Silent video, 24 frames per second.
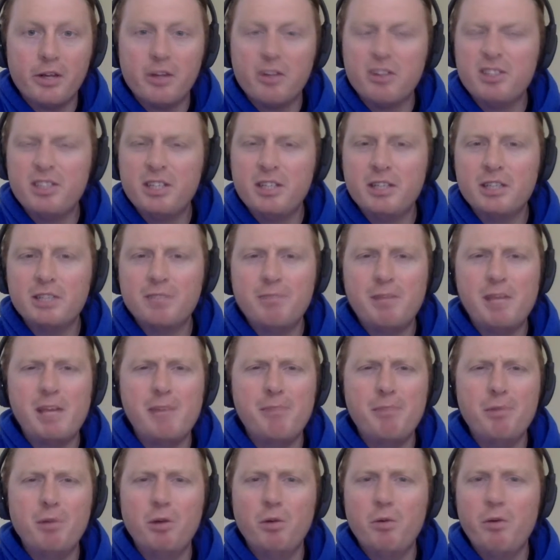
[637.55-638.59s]
You'll see those
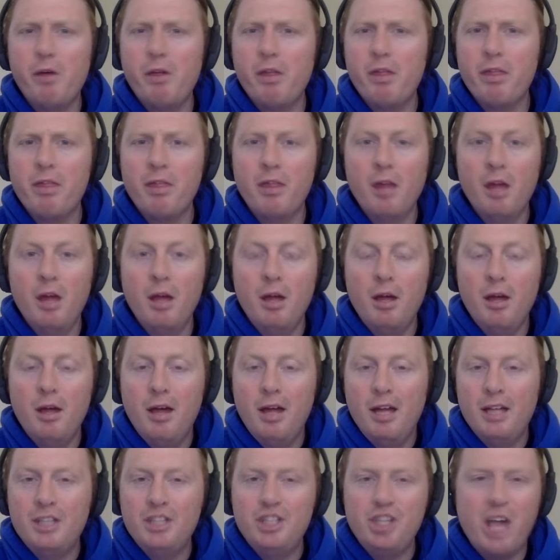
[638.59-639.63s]
people with
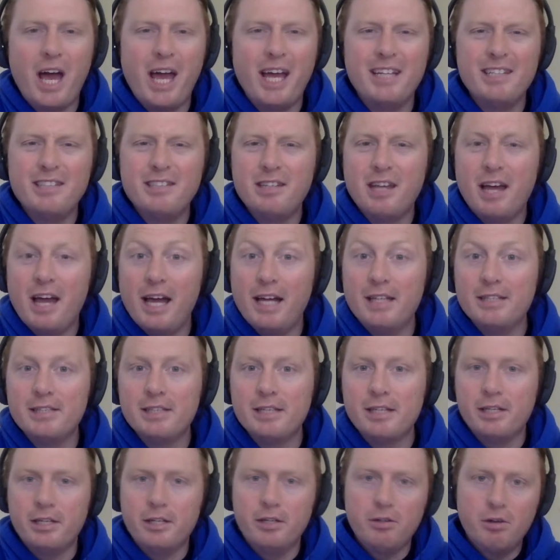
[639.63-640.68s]
giant signs
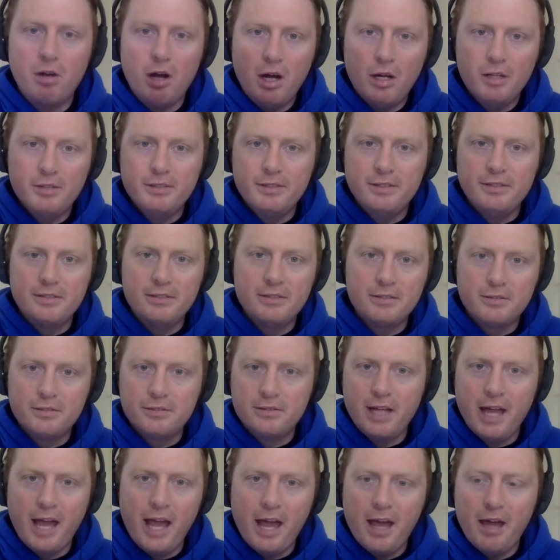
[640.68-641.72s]
like, "You're all
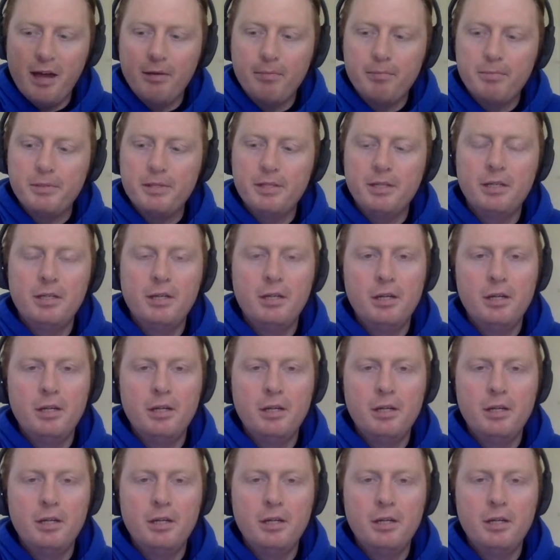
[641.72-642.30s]
damned,